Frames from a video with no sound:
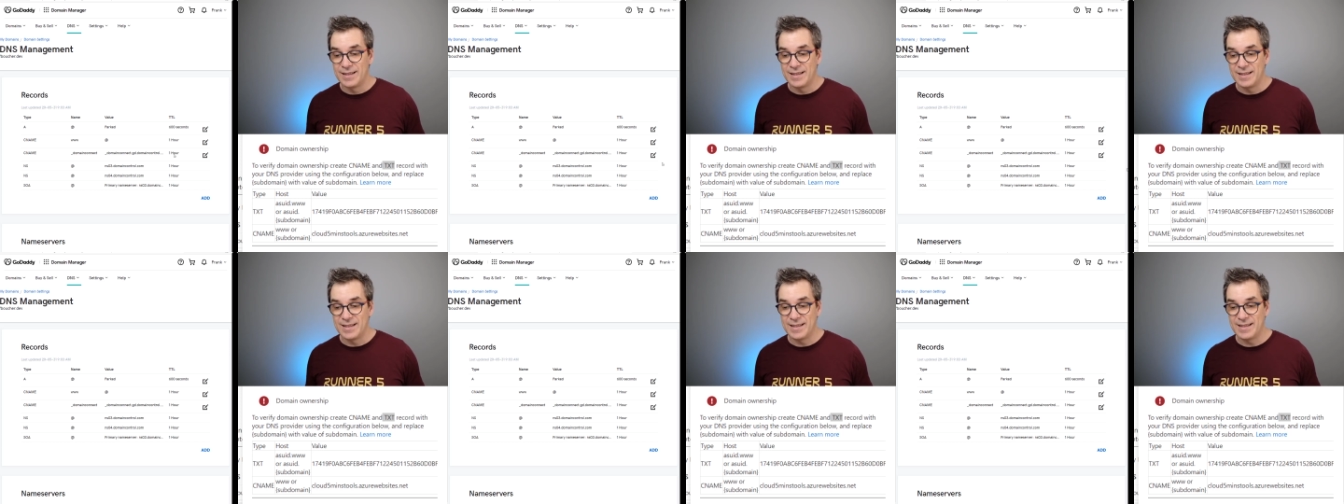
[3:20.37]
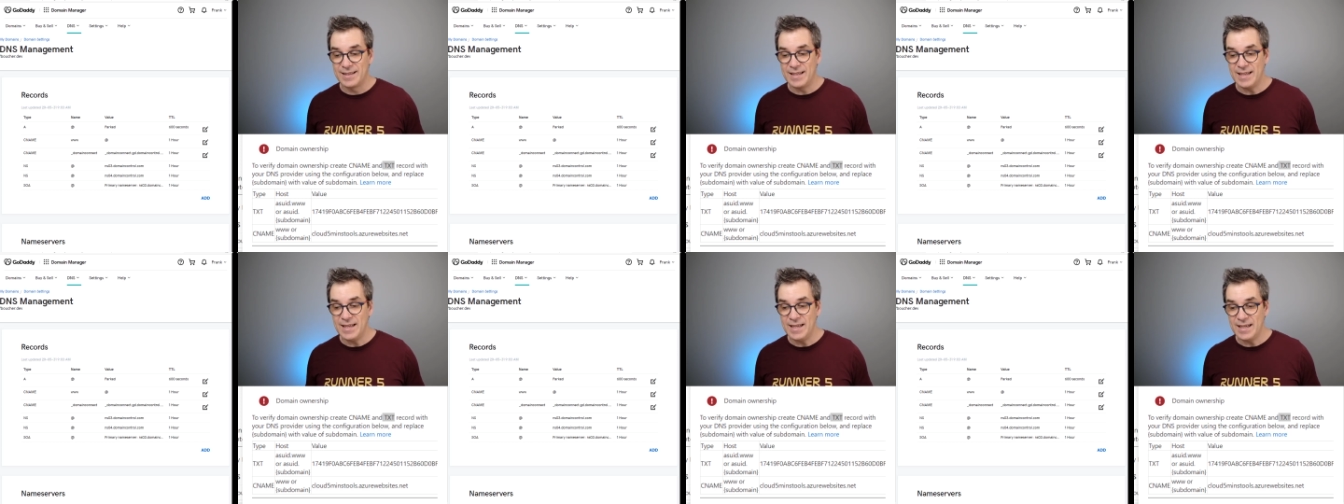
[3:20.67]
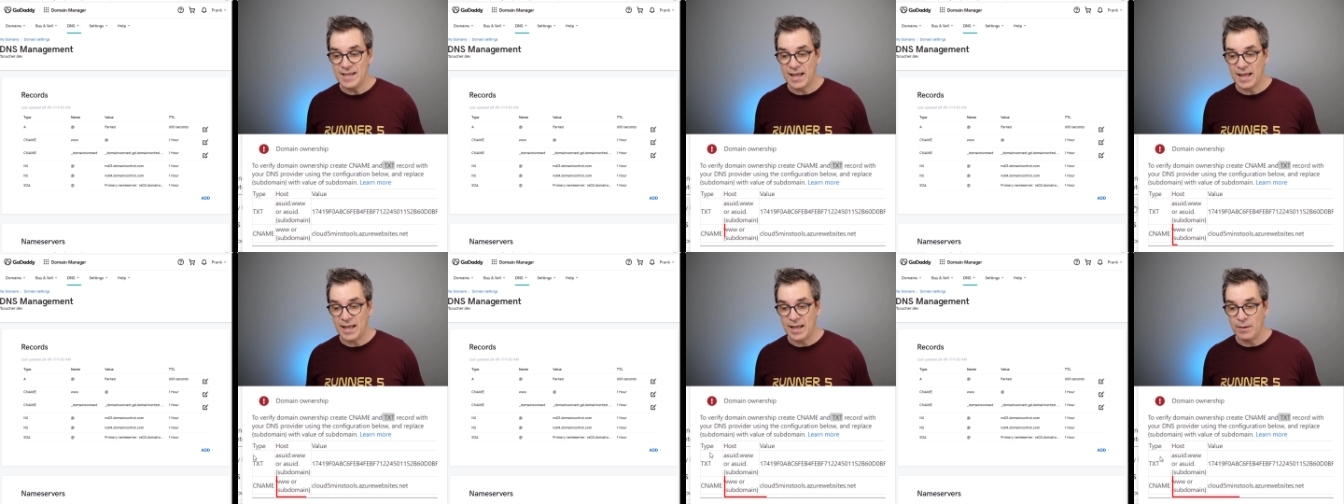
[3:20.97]

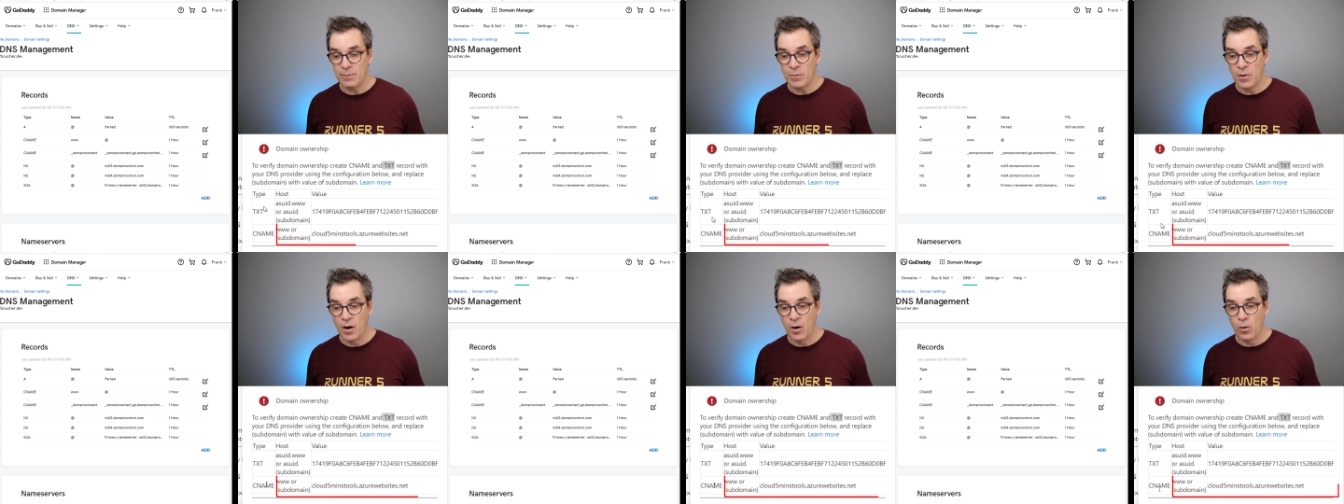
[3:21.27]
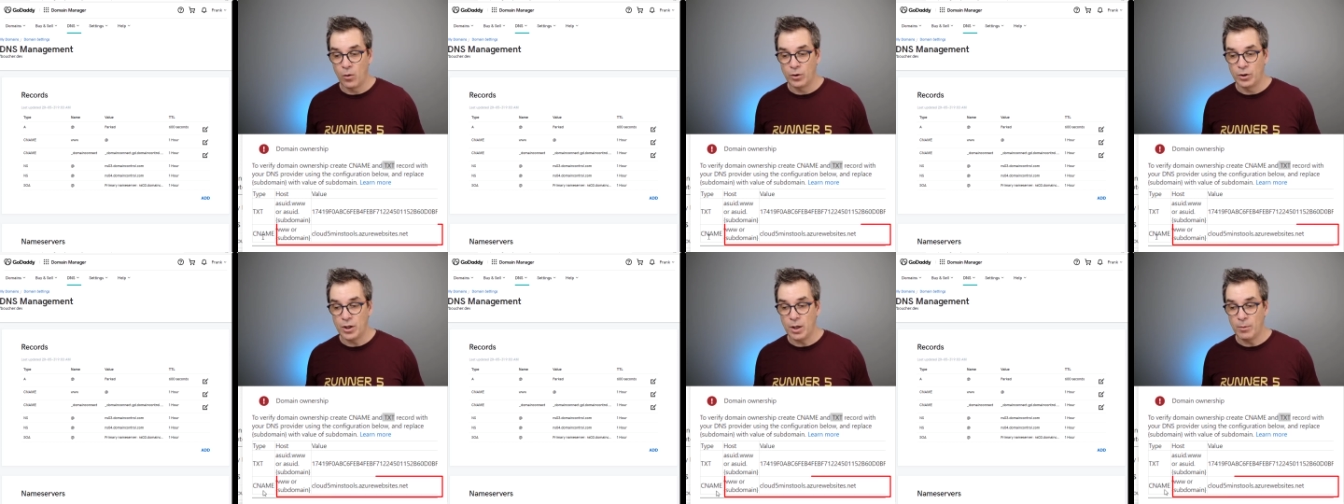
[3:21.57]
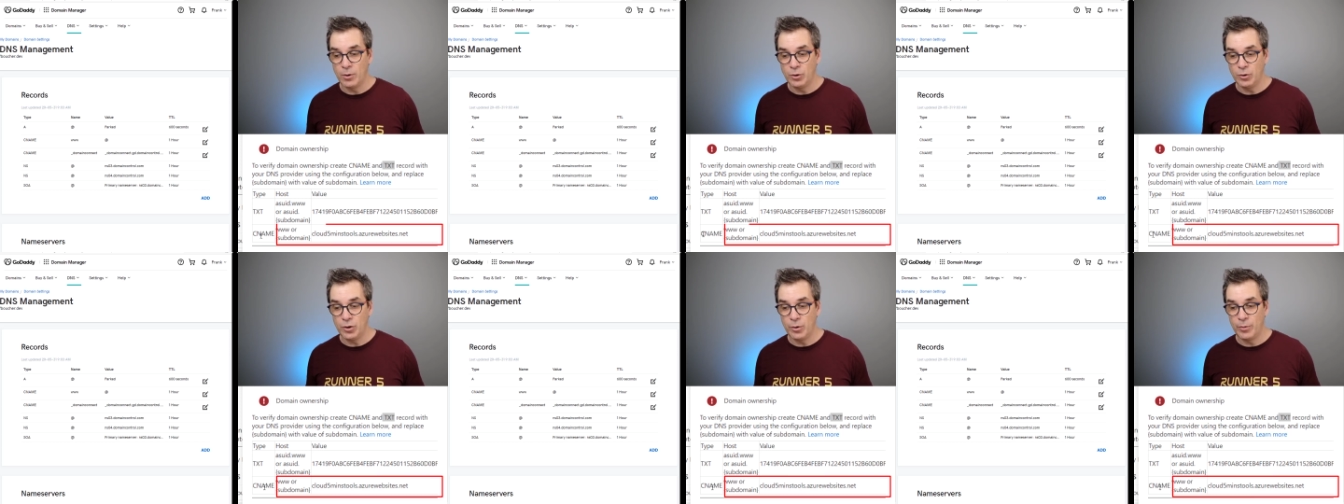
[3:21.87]
CNAME
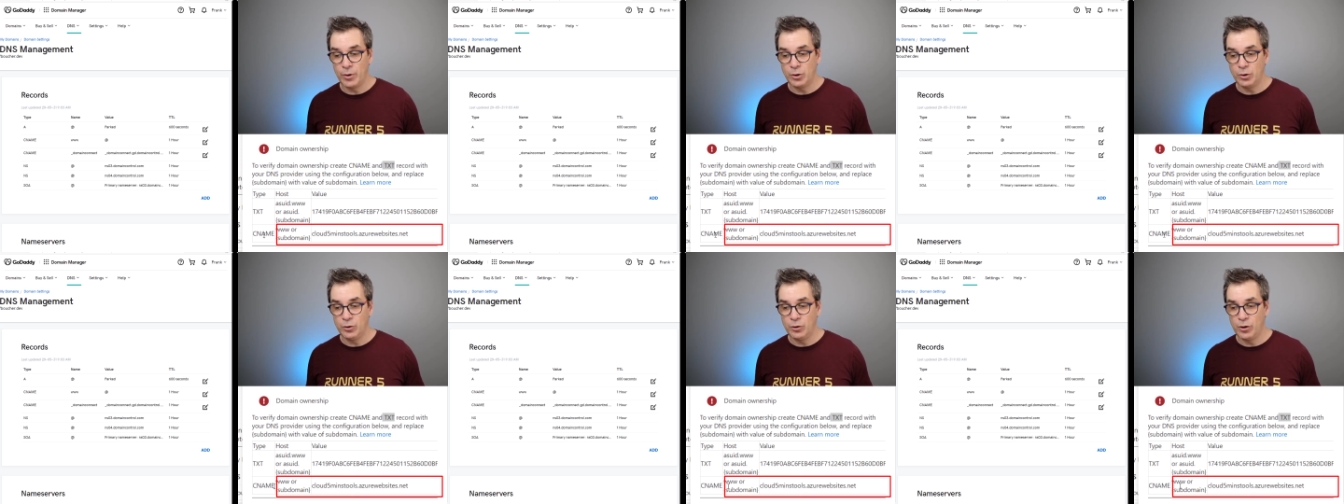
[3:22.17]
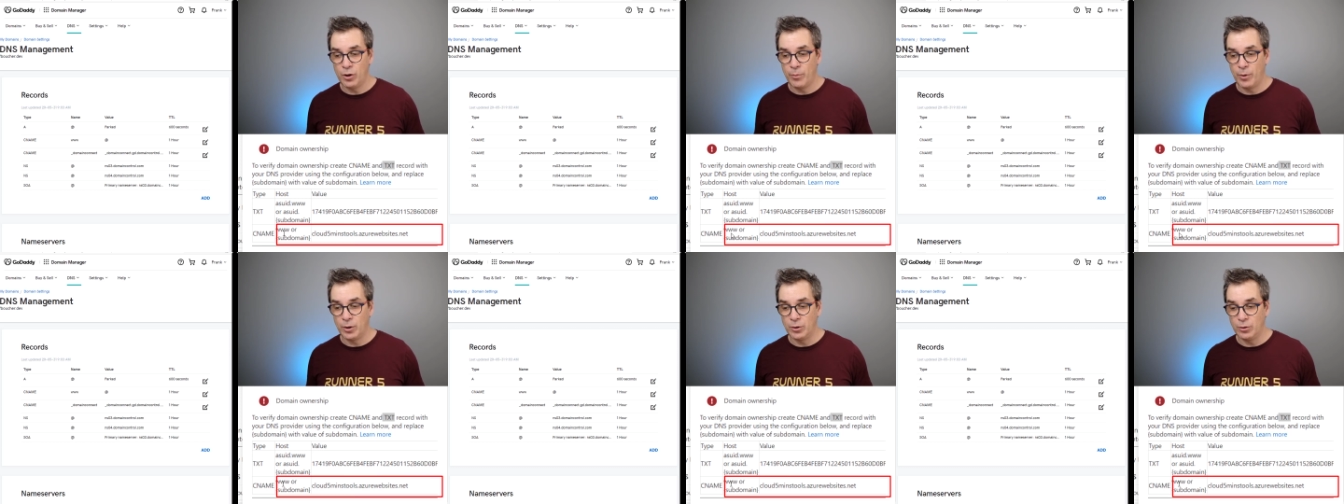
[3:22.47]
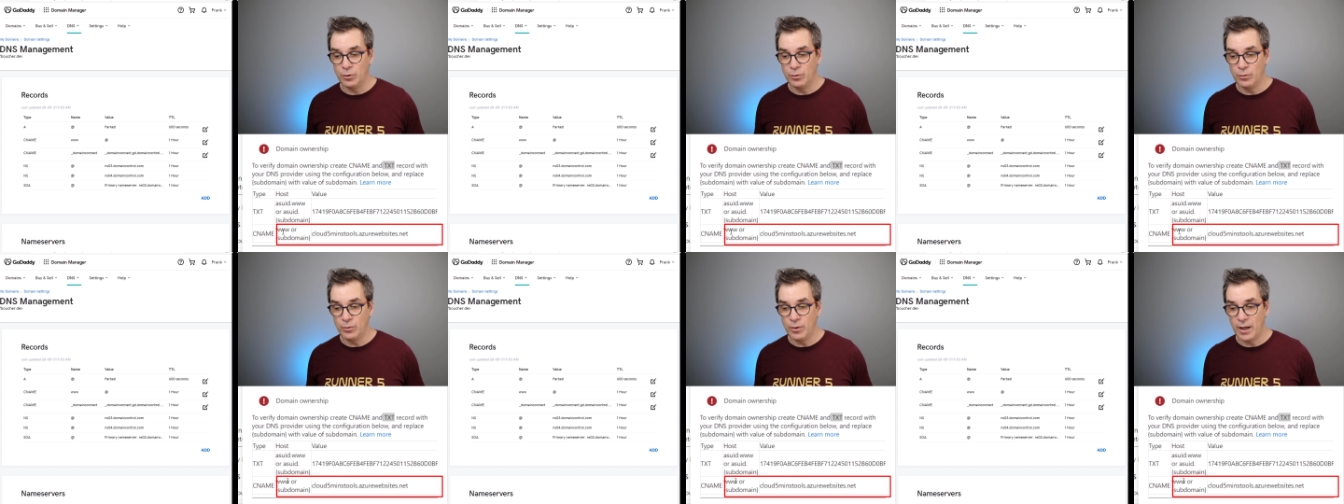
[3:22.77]

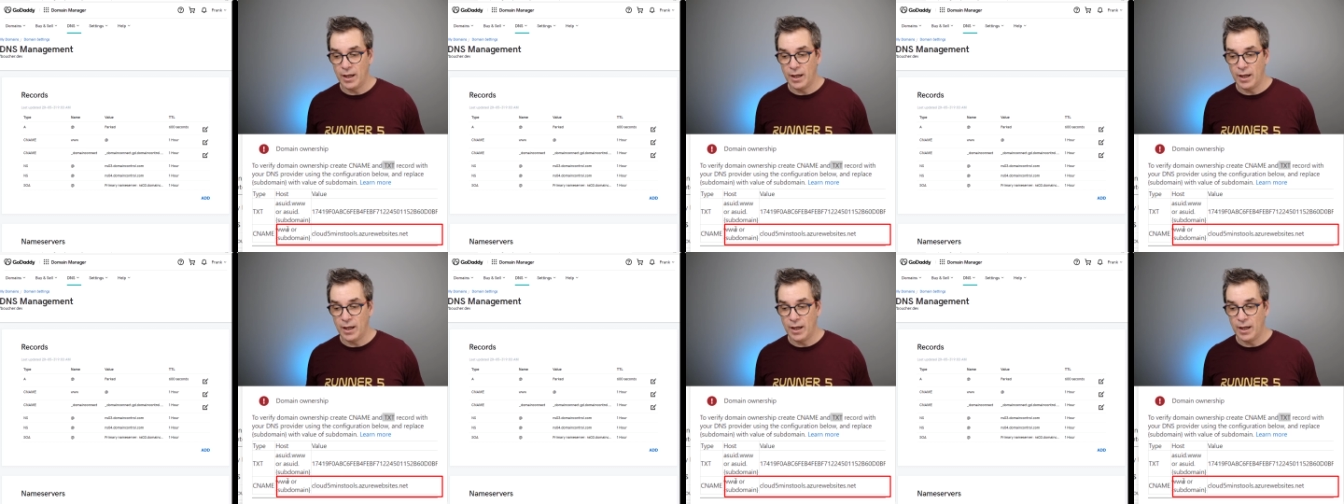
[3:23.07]
www